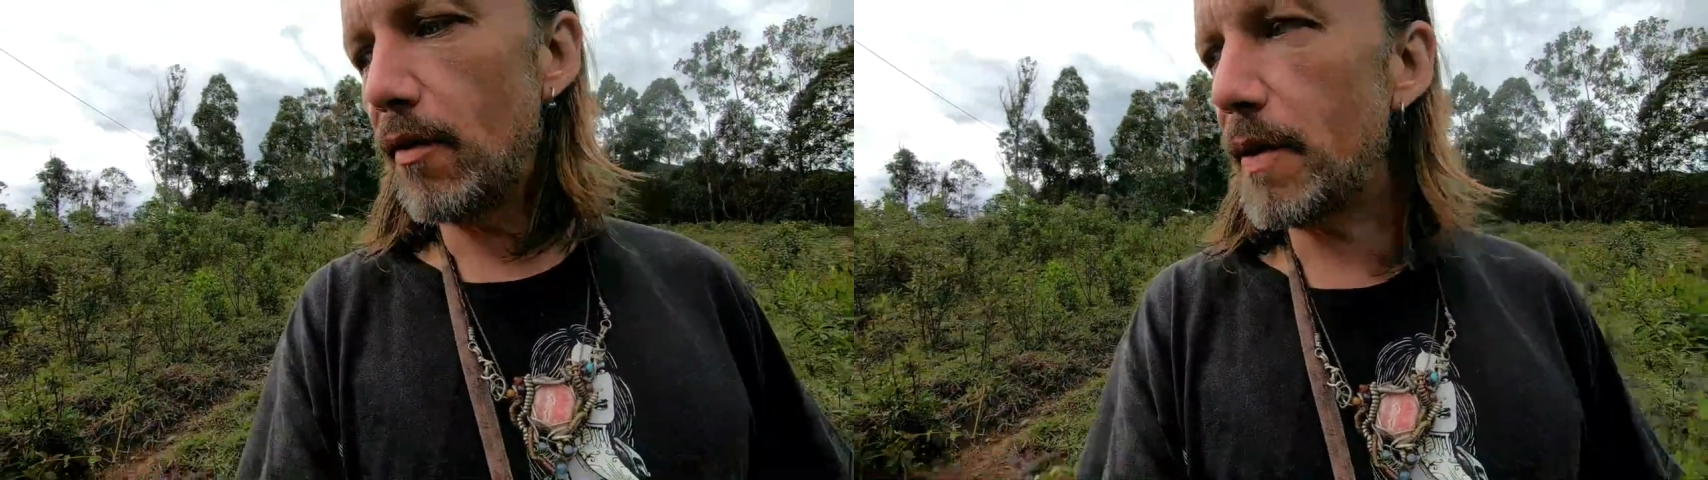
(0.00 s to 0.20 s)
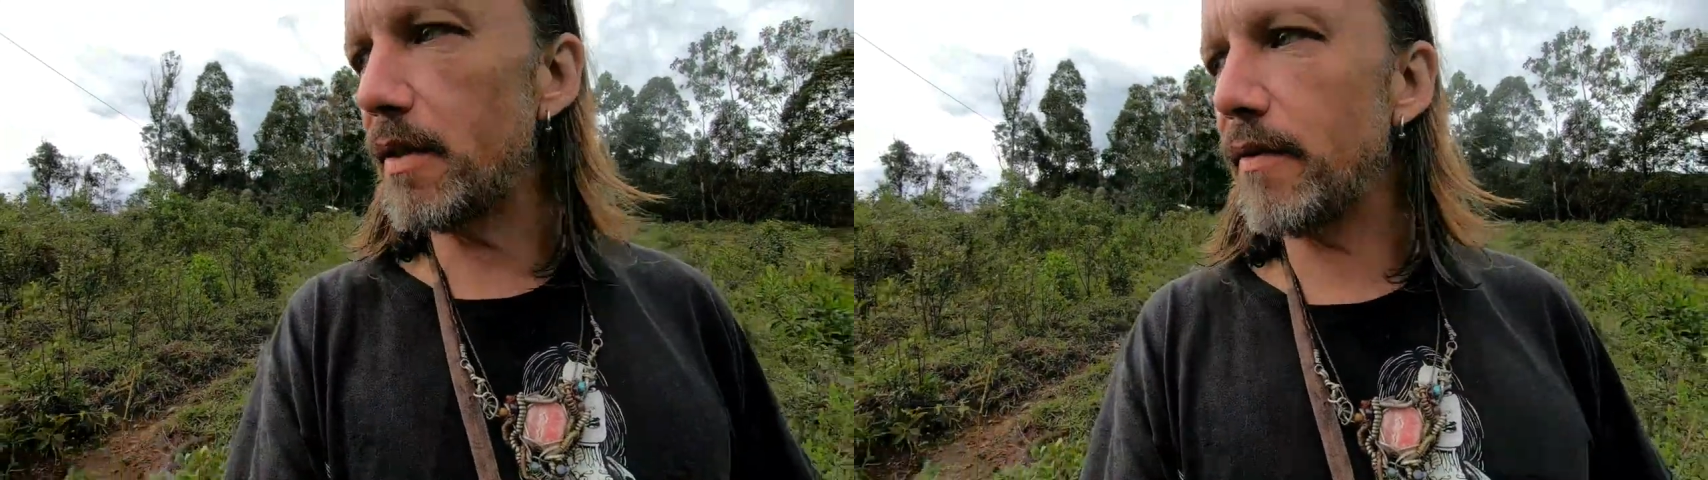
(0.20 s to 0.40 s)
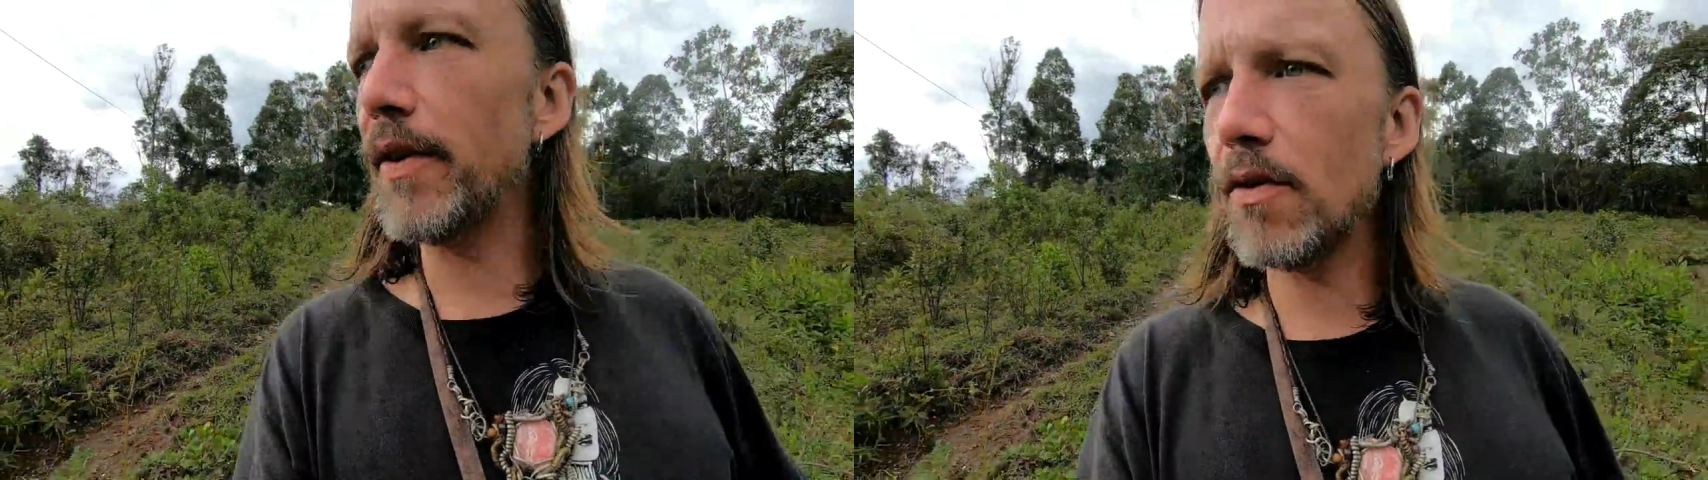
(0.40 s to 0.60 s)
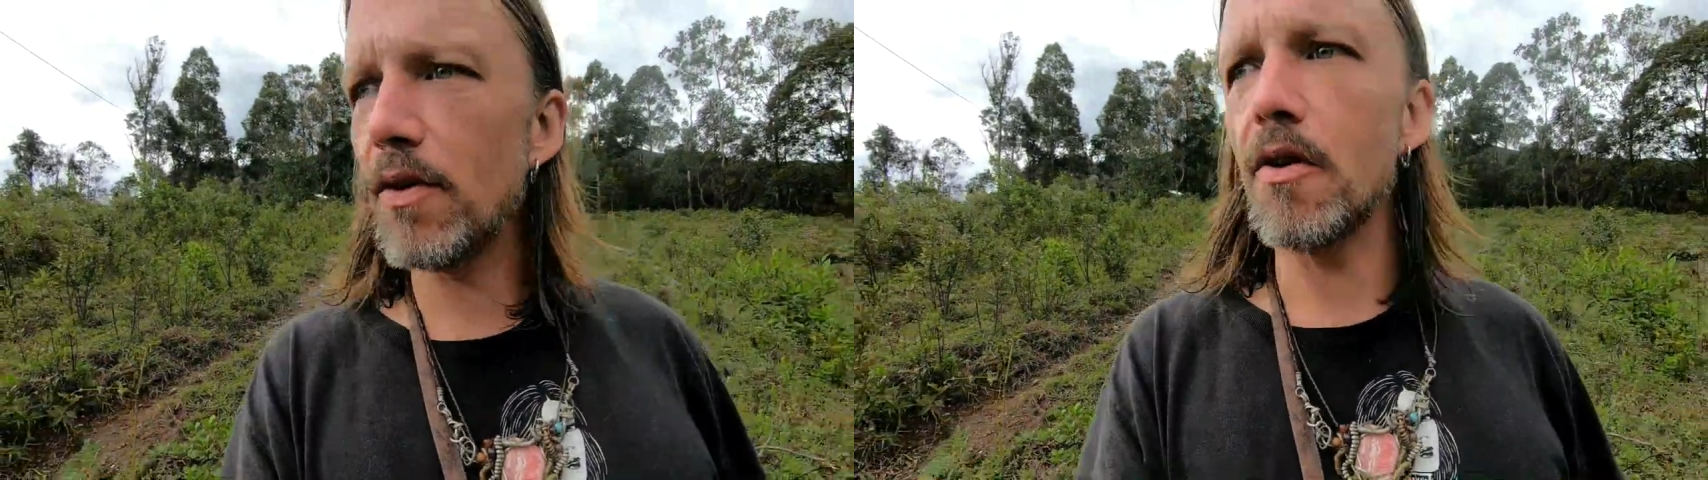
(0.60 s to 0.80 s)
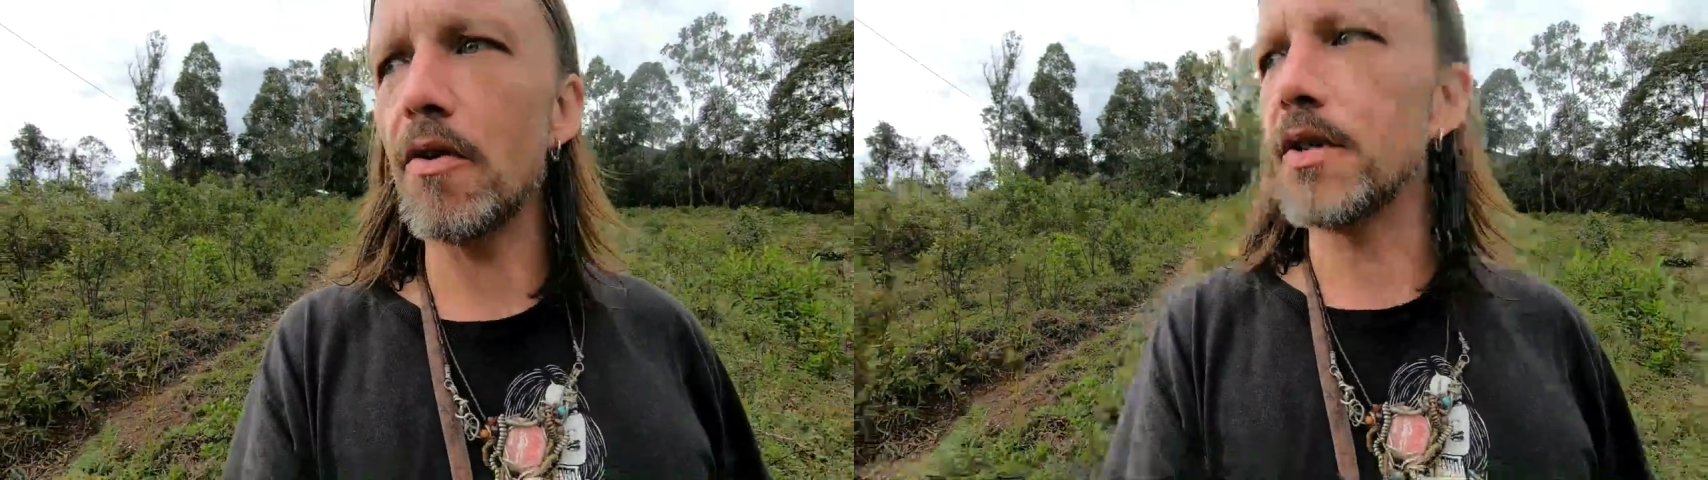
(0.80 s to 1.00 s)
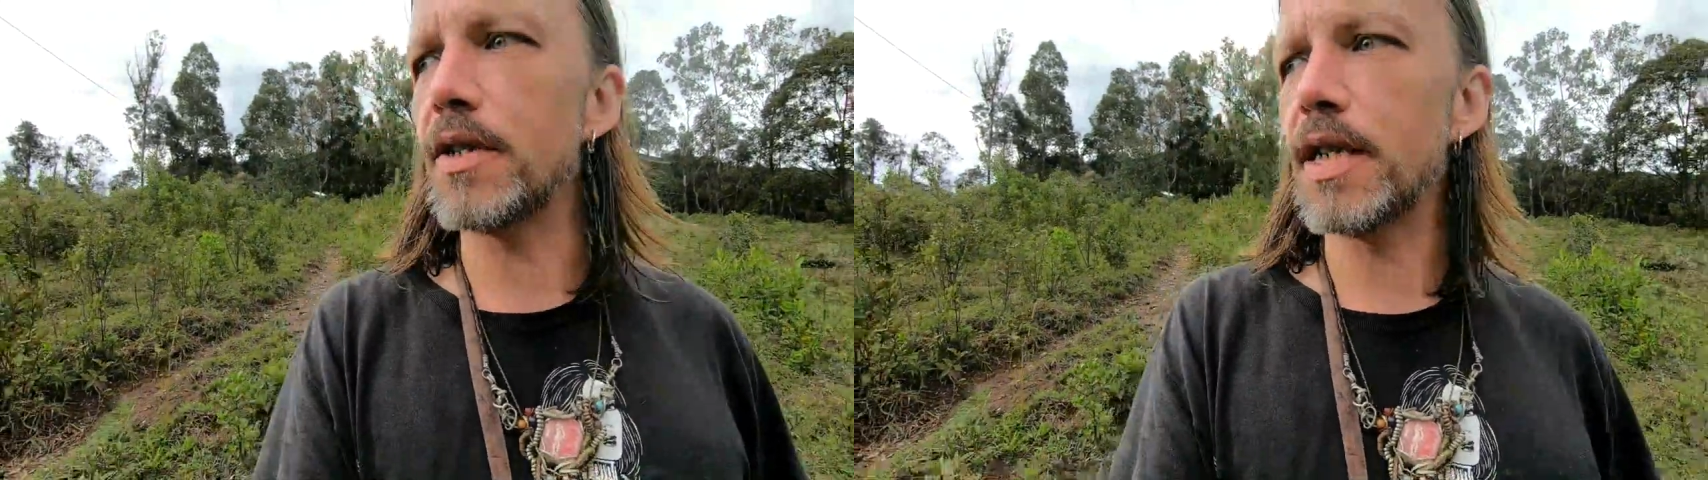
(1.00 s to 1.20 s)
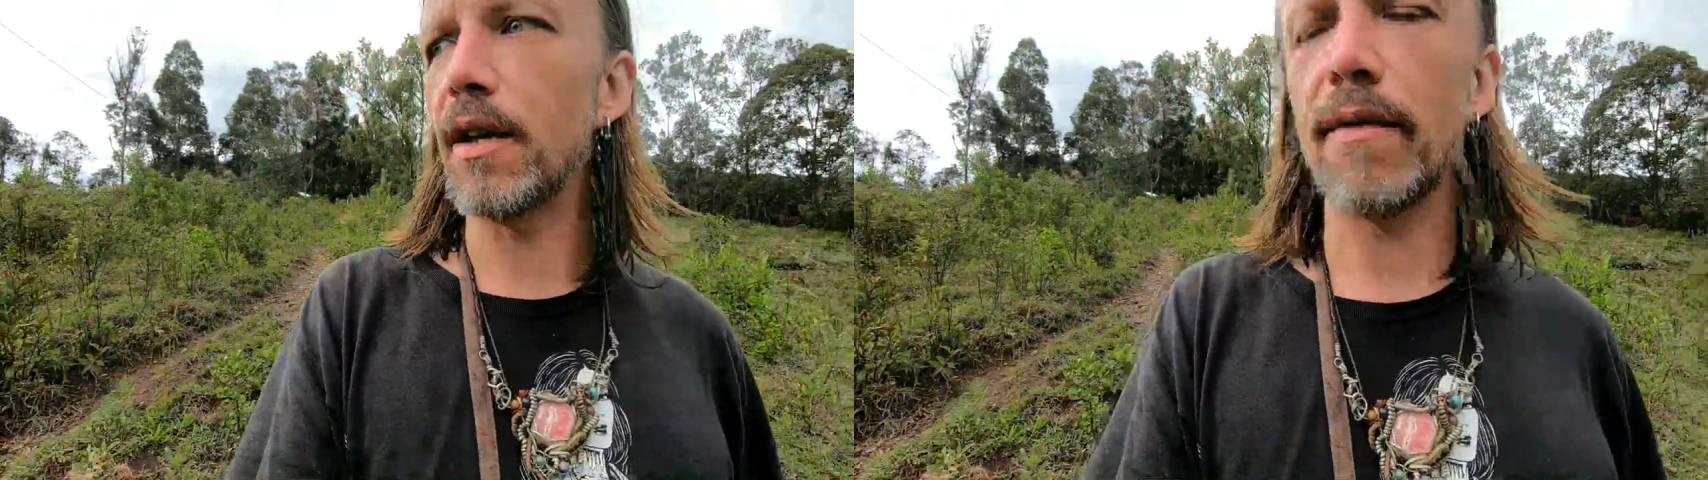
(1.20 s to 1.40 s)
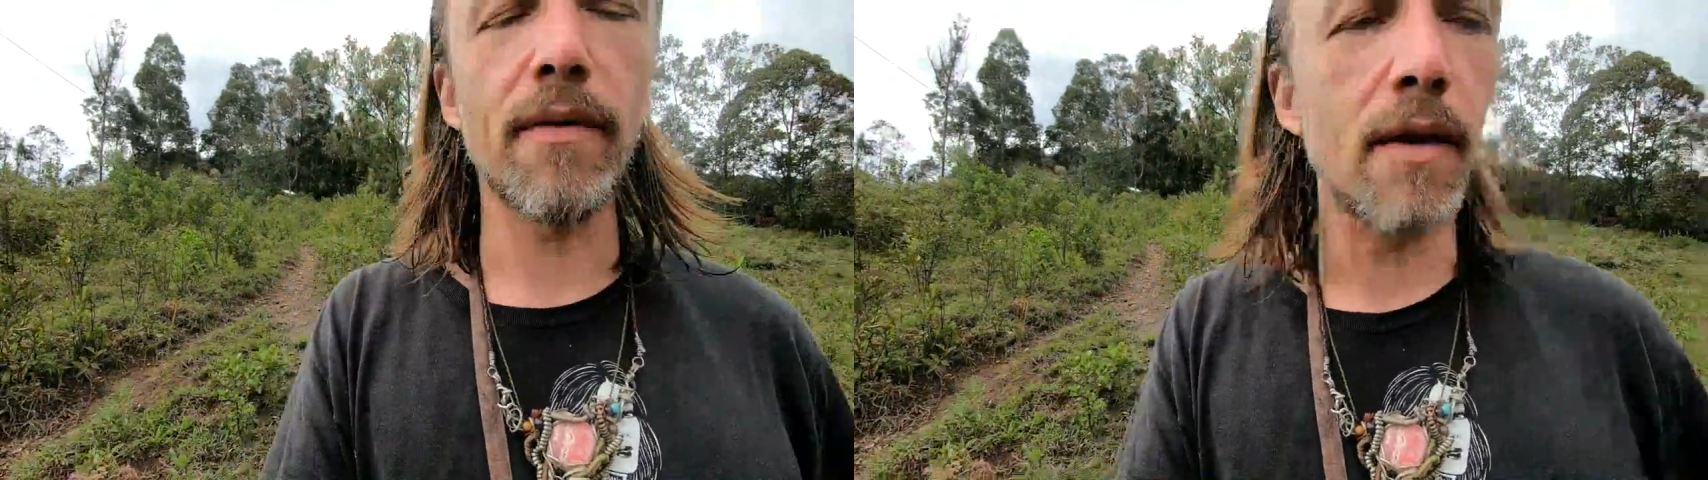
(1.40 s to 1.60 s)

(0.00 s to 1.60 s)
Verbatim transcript: because if you don't know yourself,